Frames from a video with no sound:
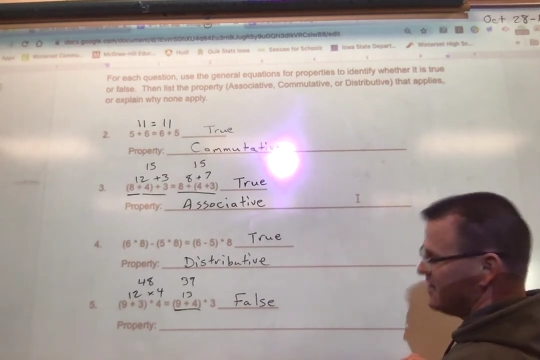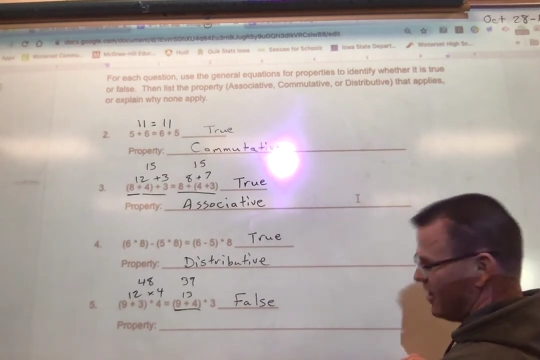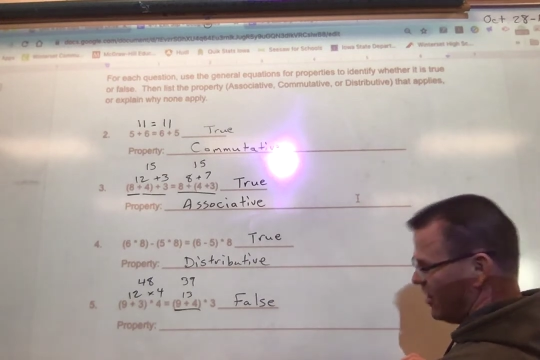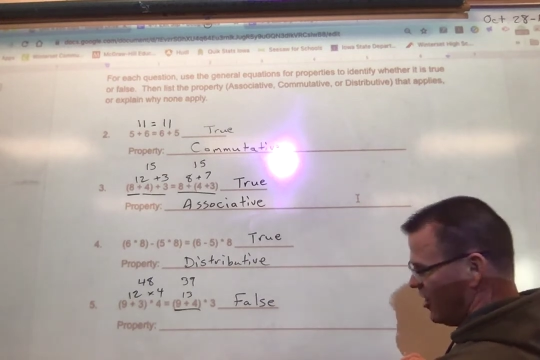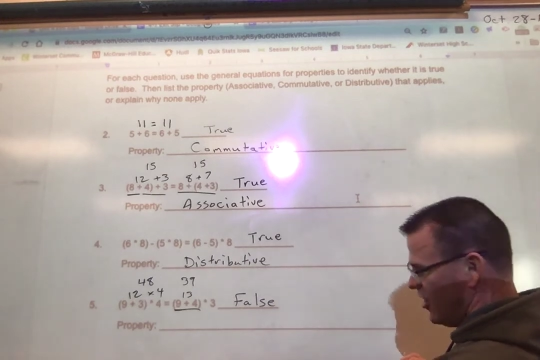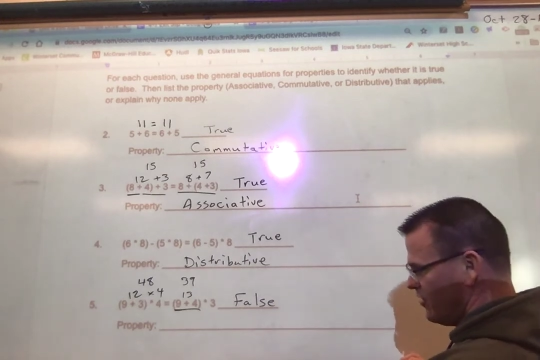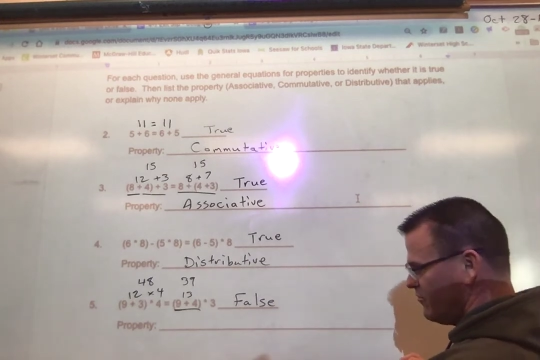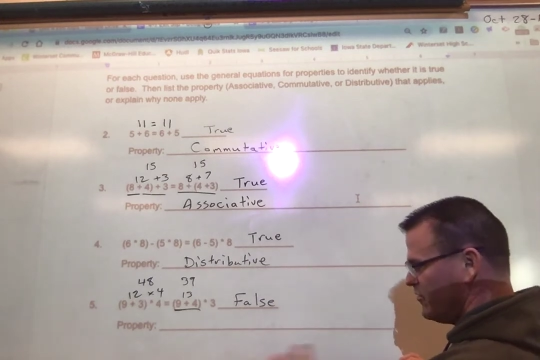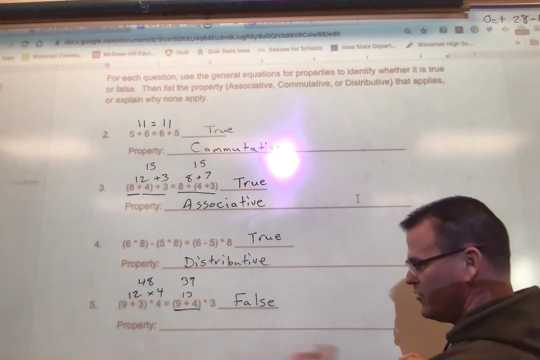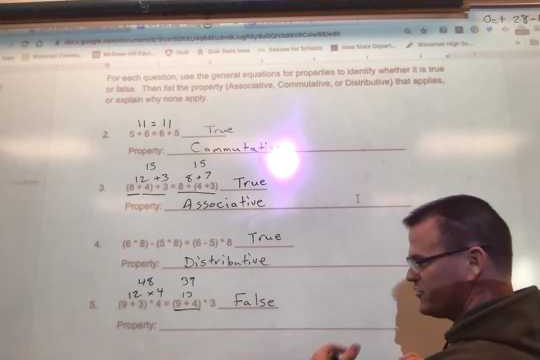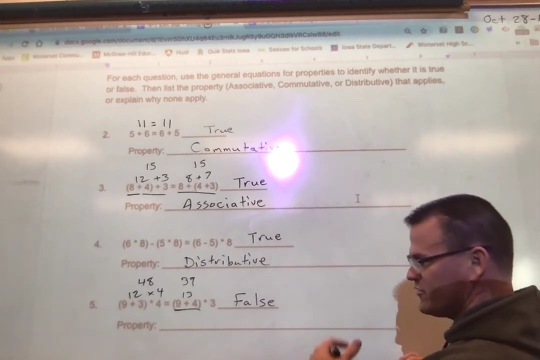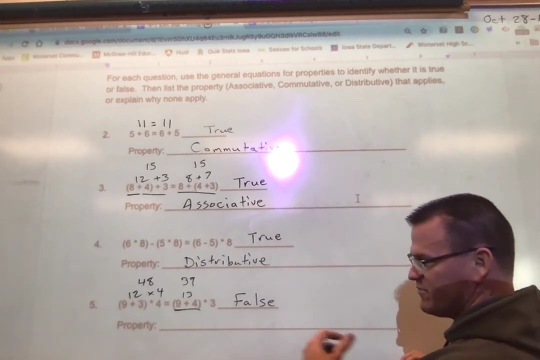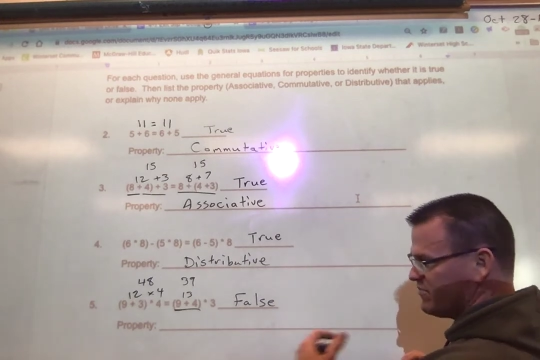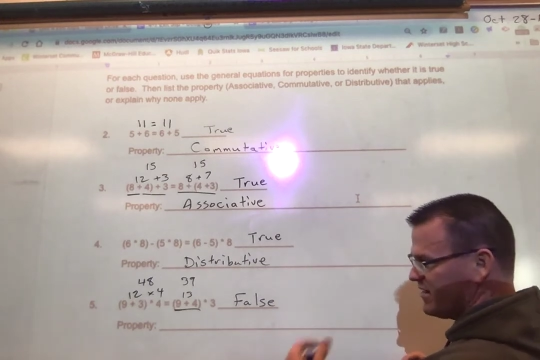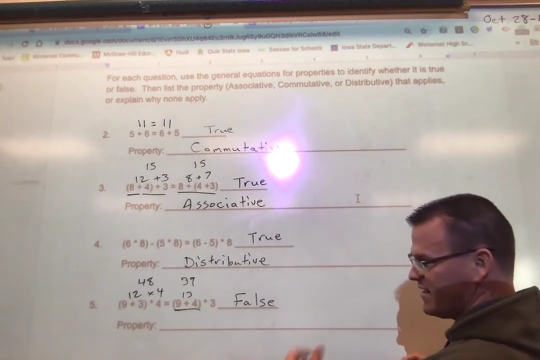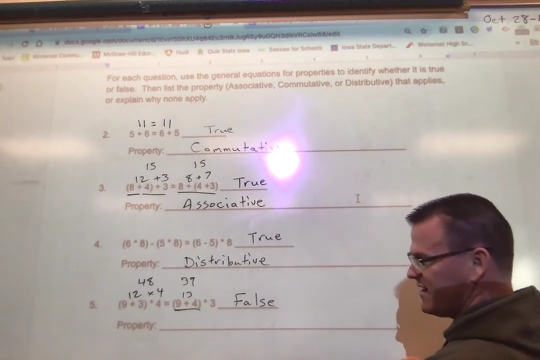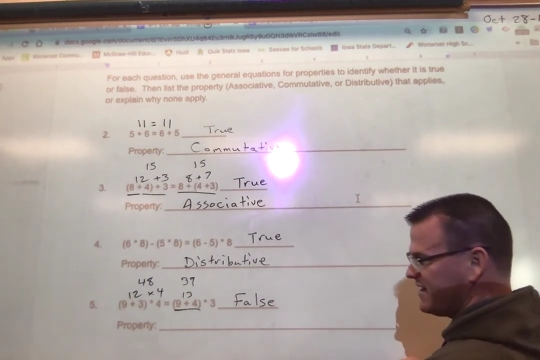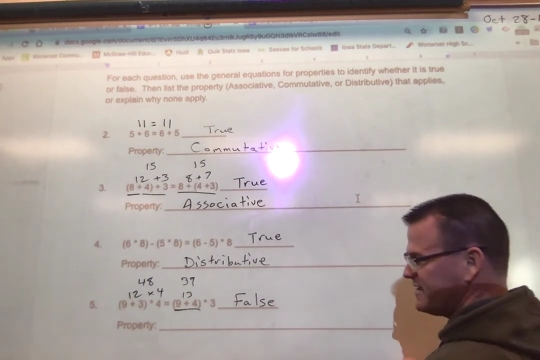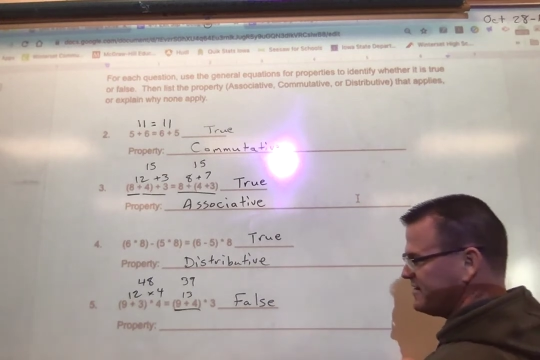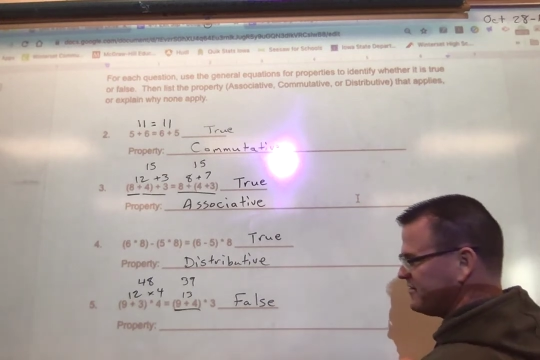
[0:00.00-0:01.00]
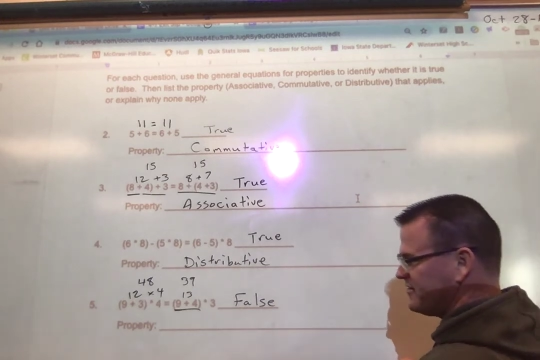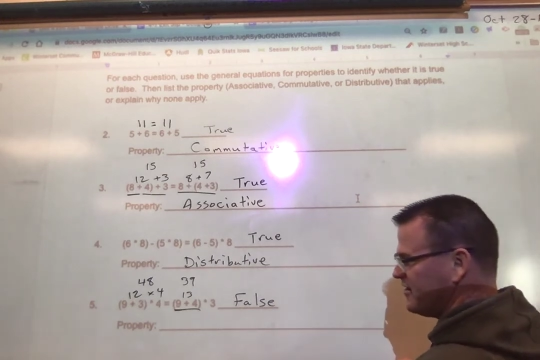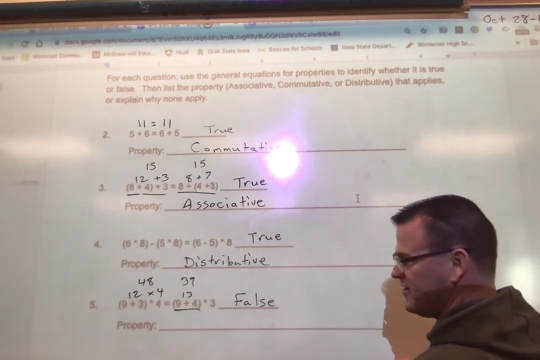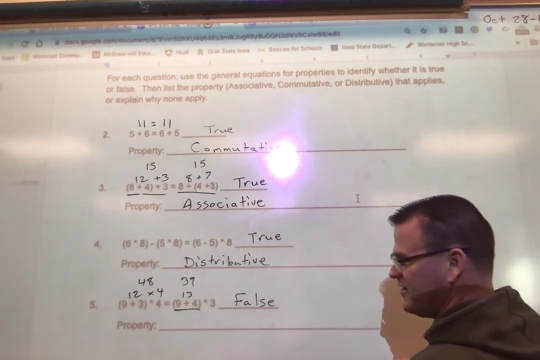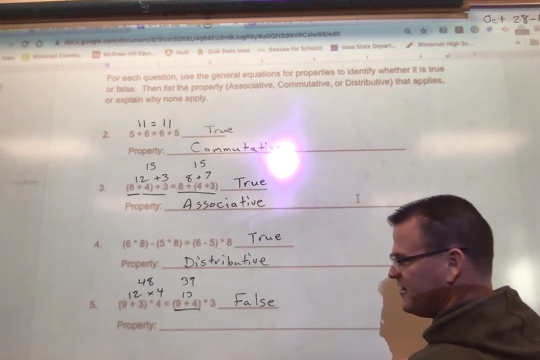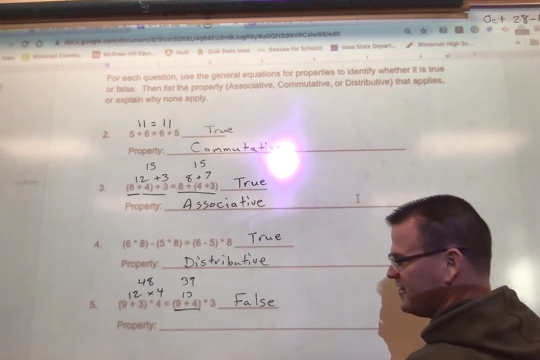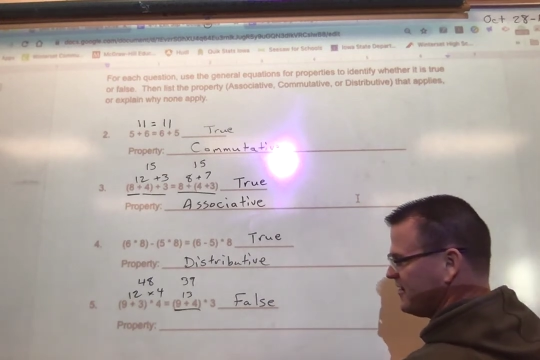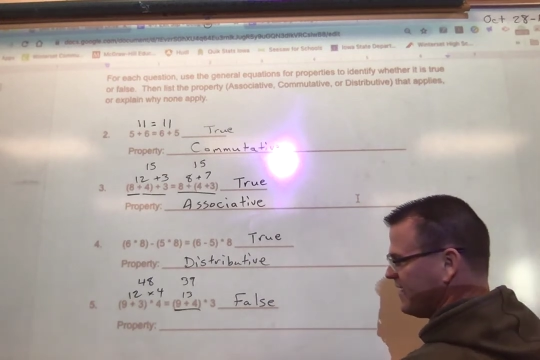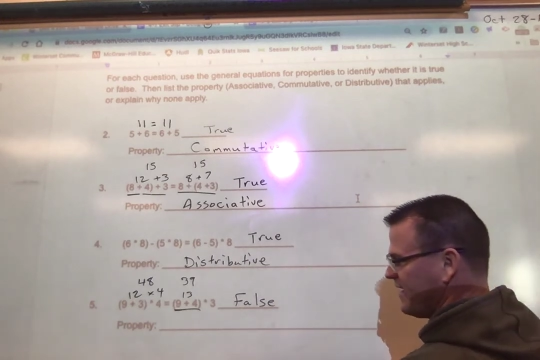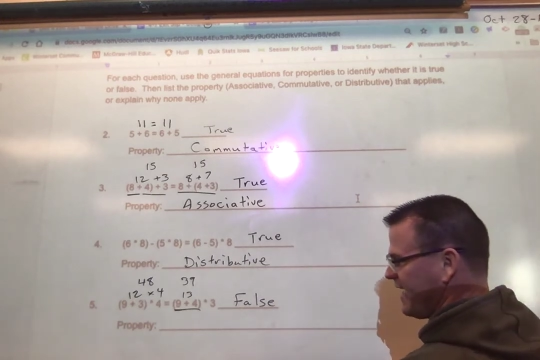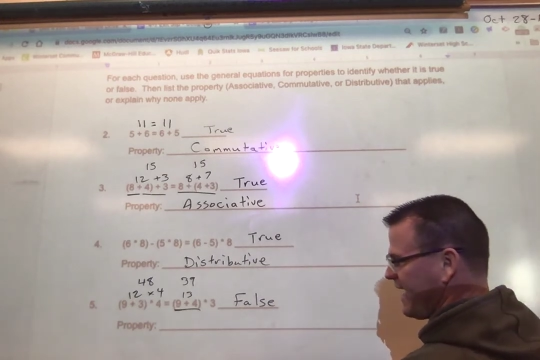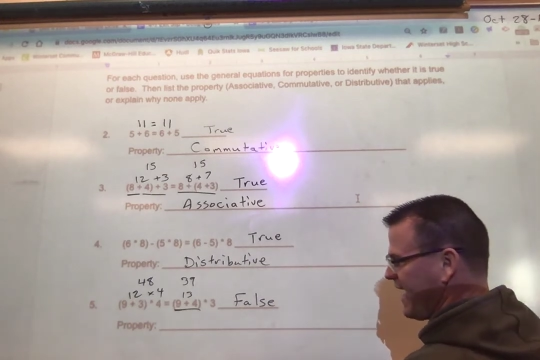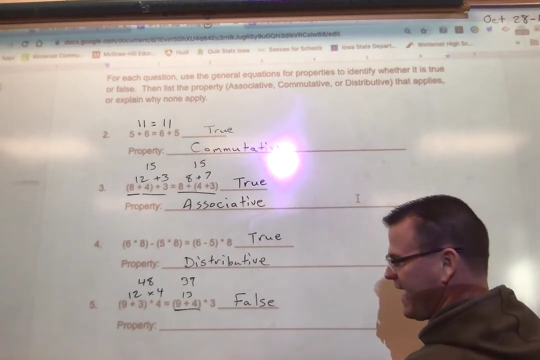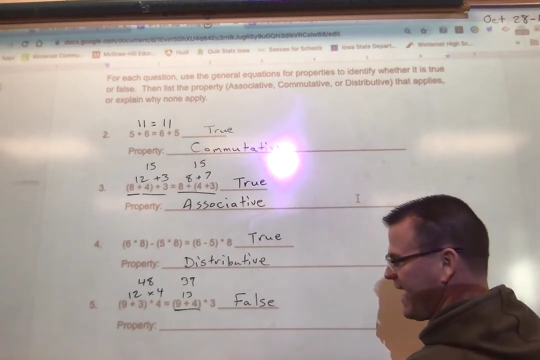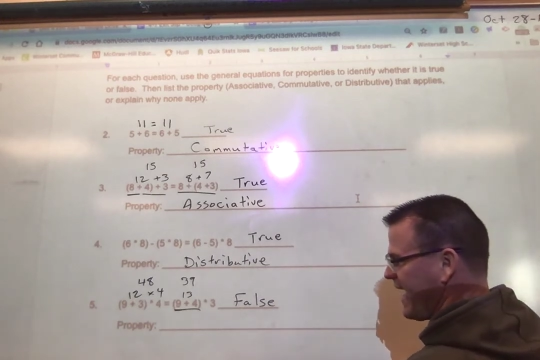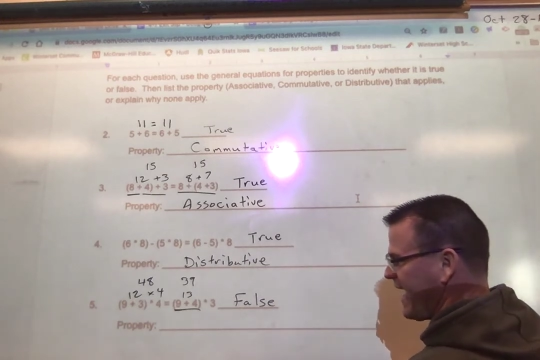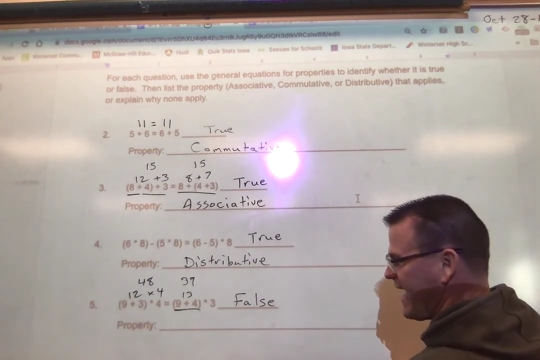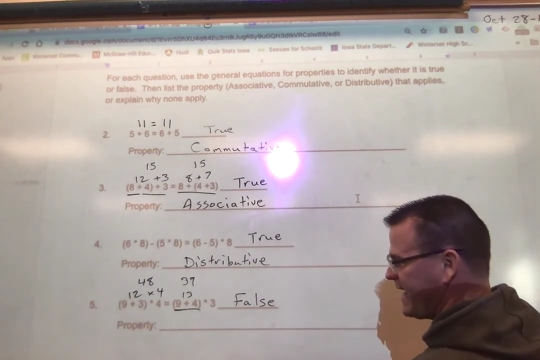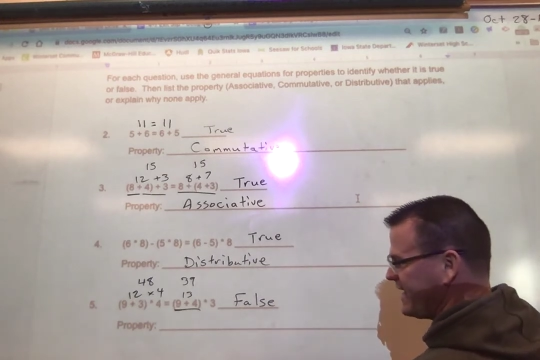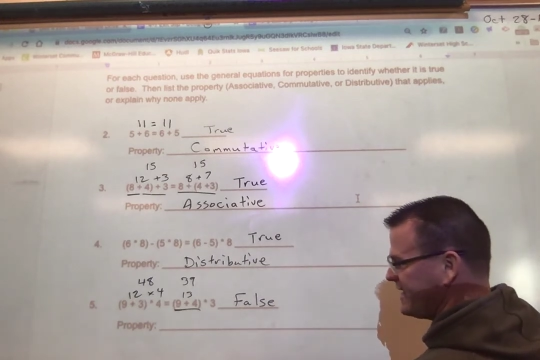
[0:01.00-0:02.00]
all multiplying or all
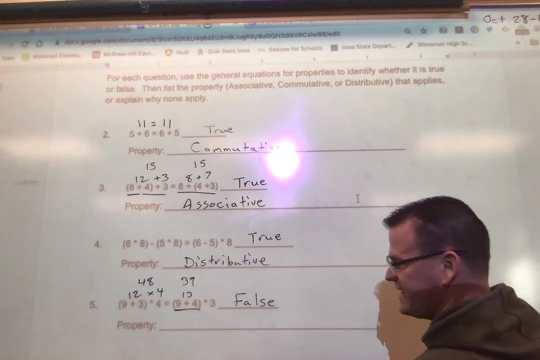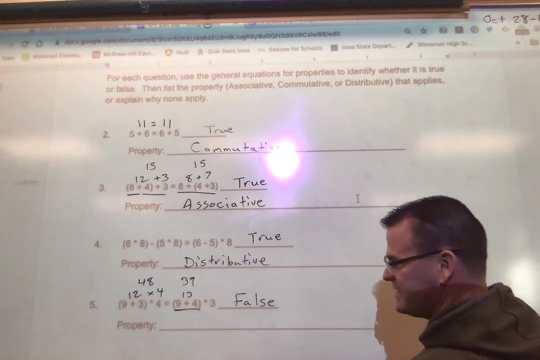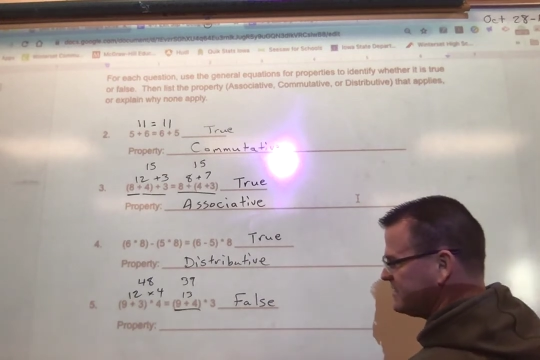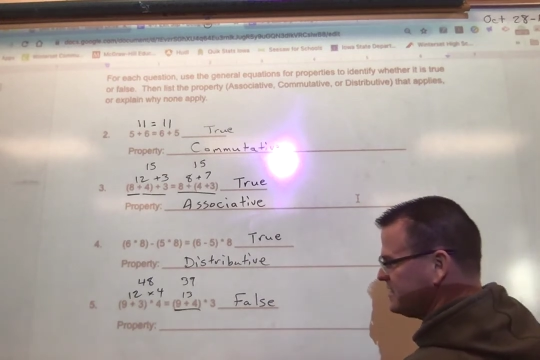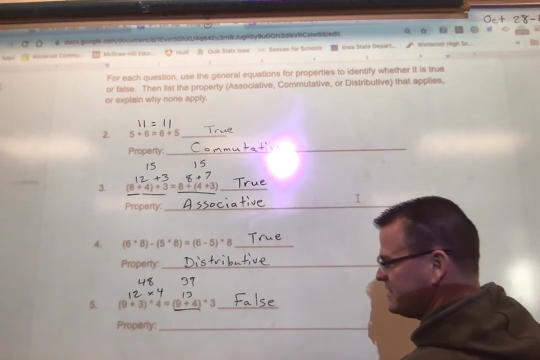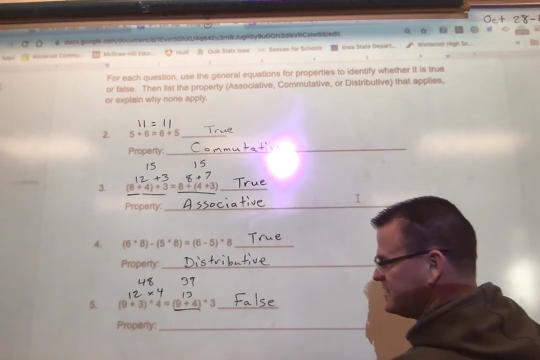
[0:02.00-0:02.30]
adding.